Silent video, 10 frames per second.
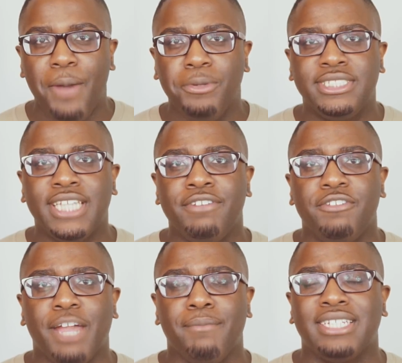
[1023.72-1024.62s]
I would
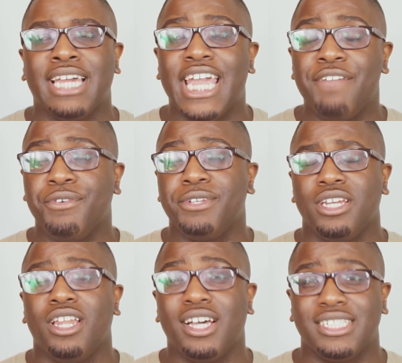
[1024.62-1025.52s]
definitely recommend that if you're in
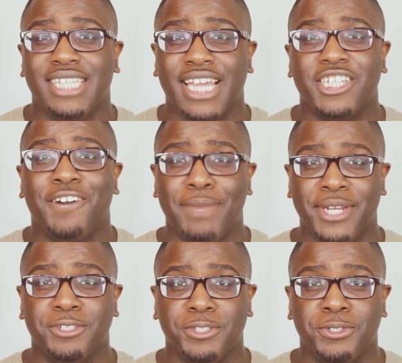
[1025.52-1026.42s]
your last years of
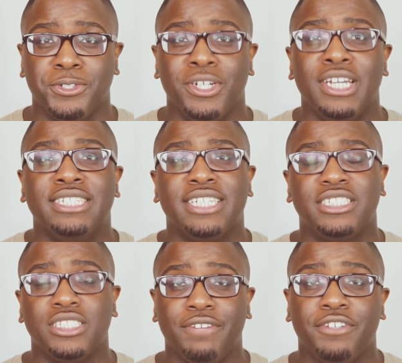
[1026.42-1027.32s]
medical school, there's
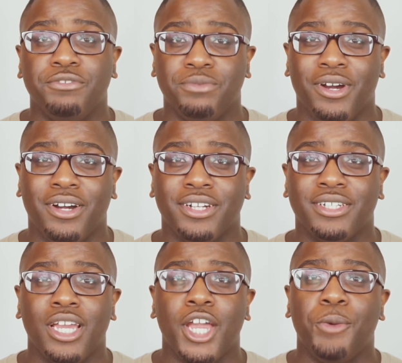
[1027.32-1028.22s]
nothing wrong
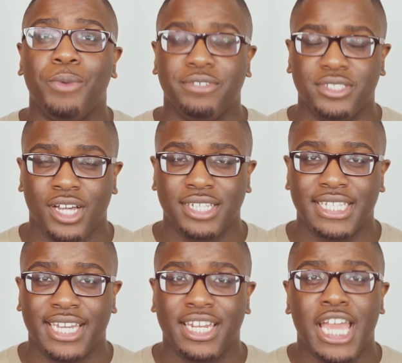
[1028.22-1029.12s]
with
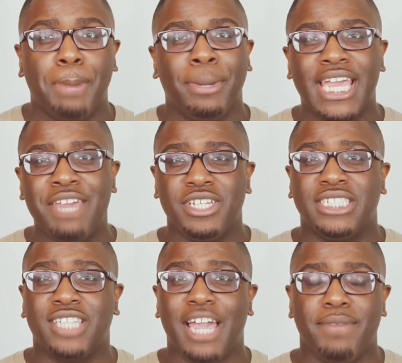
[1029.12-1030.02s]
starting. But if you're
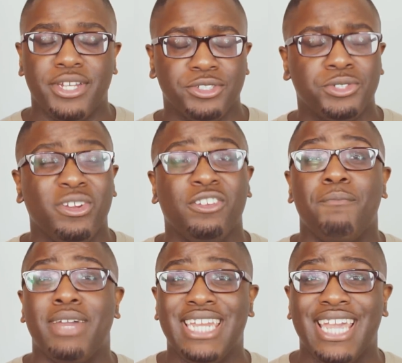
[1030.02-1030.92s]
just starting medical school and you've got
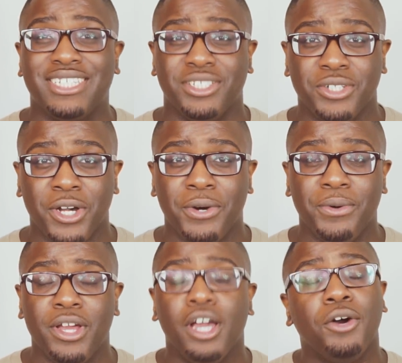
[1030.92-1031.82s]
many years to
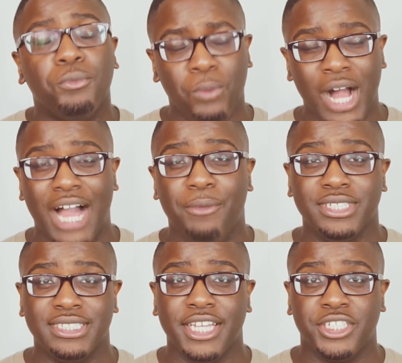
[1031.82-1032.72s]
go, what I
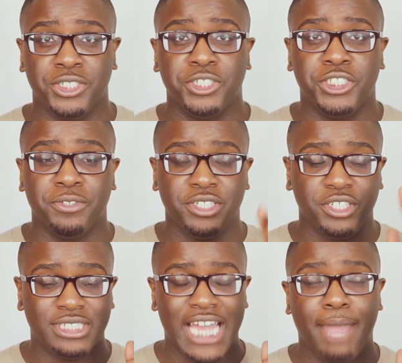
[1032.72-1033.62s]
would say you should do during
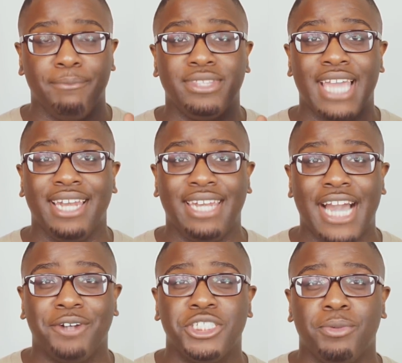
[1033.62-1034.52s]
your time there
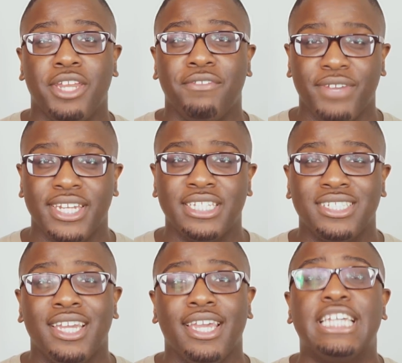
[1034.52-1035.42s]
now to when you
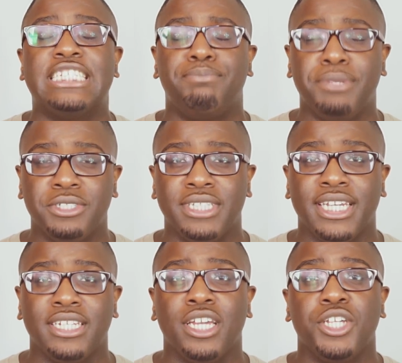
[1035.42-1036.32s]
finish is
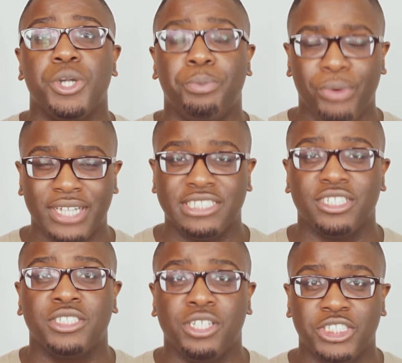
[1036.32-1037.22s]
building your presence
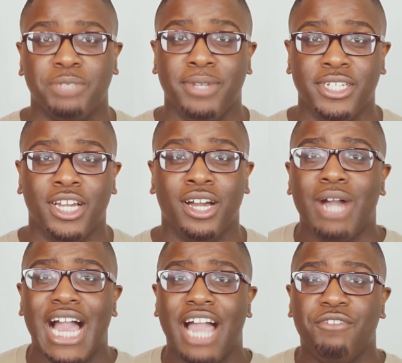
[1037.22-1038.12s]
on social media.
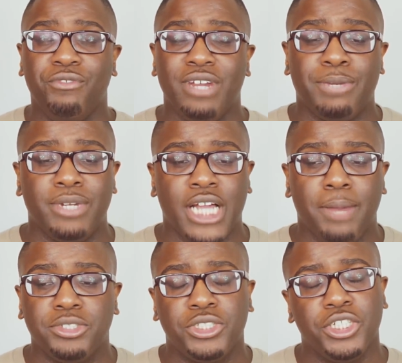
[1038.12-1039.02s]
What I have realized when it
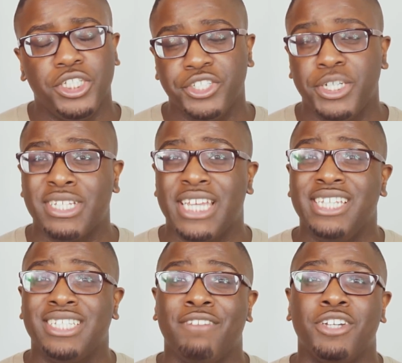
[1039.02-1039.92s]
comes to YouTube is that you
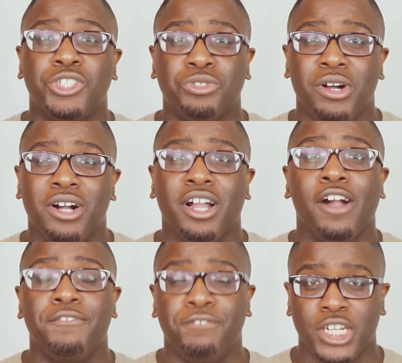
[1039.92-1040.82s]
need to have a strong
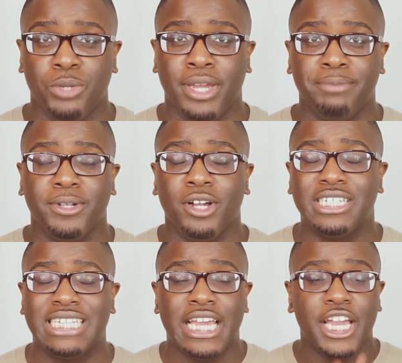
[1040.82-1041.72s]
following,
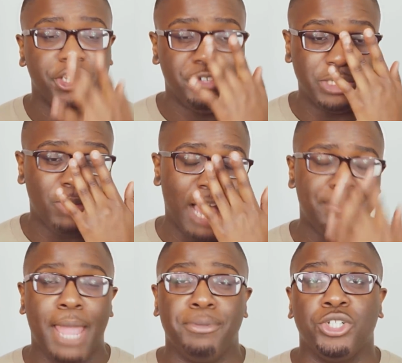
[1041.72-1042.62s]
because the reason why I've
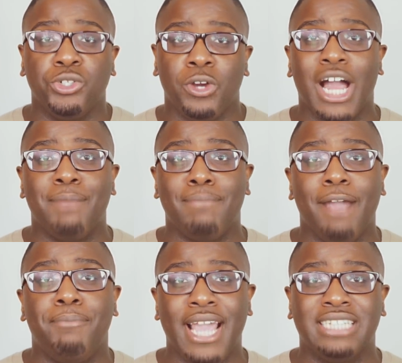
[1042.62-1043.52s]
been able to grow at my
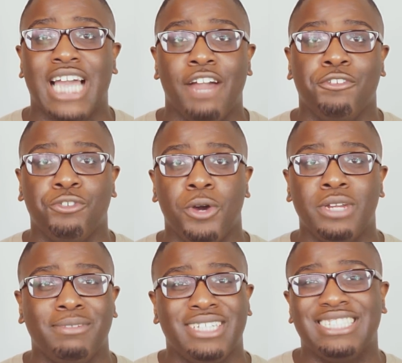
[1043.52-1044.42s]
pace that I've grown,
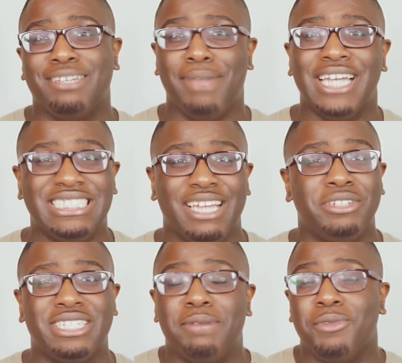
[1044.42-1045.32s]
I'm not saying it's the best, I'm
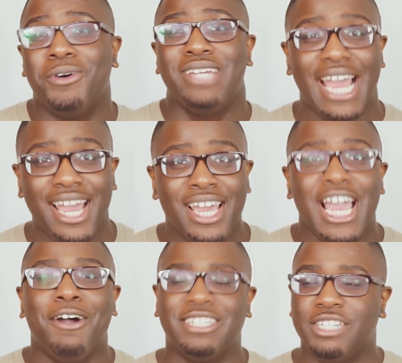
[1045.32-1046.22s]
not saying I'm all that,
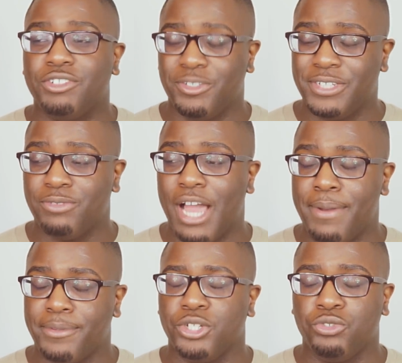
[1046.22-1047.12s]
I'm saying that the reason why I've
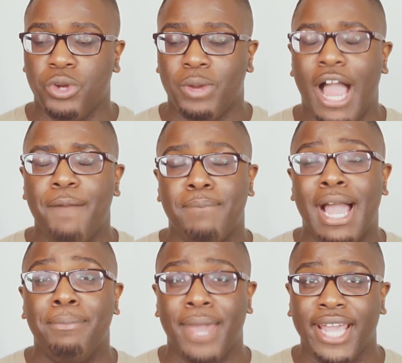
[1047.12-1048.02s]
been able to grow at
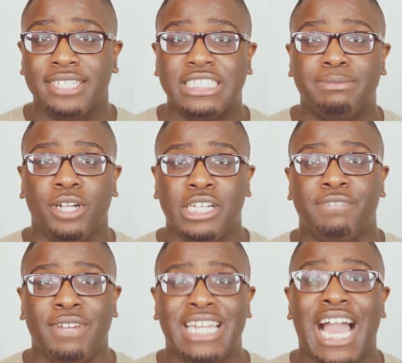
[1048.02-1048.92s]
my pace is because of
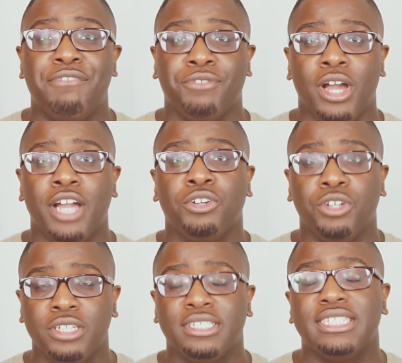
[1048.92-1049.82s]
the fact that I've got a
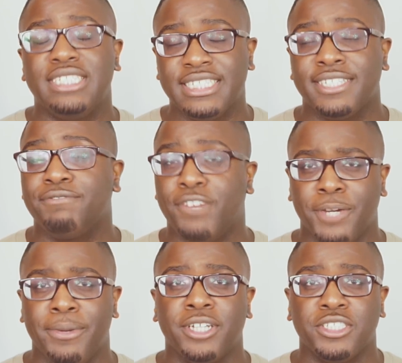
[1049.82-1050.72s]
good, decent
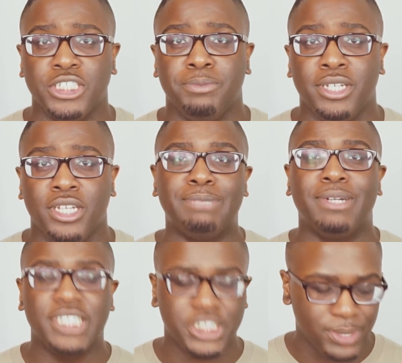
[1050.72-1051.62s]
following on social media,
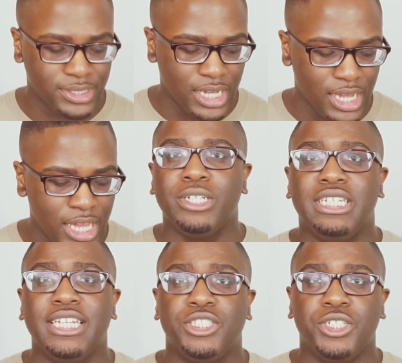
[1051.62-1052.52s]
especially Twitter, which
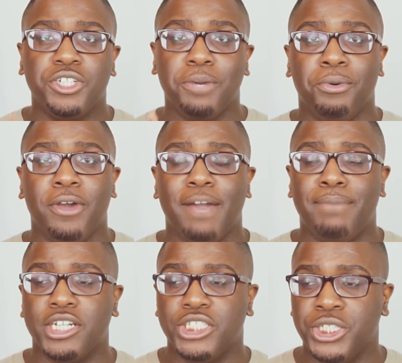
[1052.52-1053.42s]
leads to your point
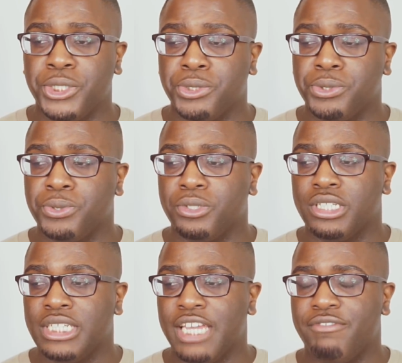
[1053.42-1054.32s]
about you
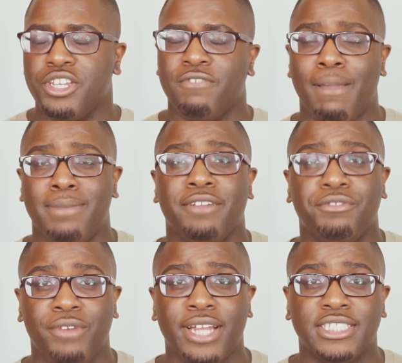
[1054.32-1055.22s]
leaving your family and
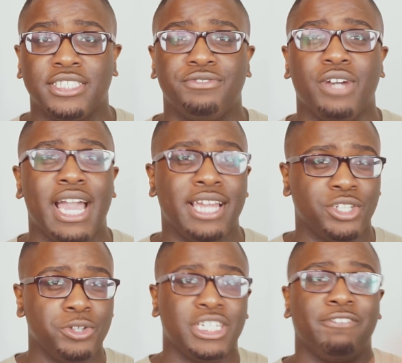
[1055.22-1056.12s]
friends and
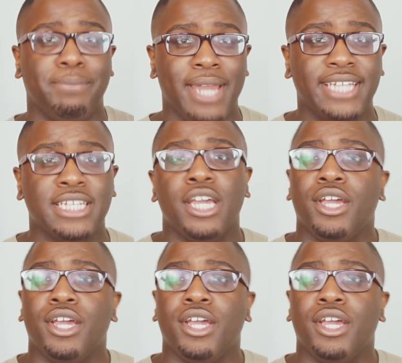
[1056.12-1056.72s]
going to another place.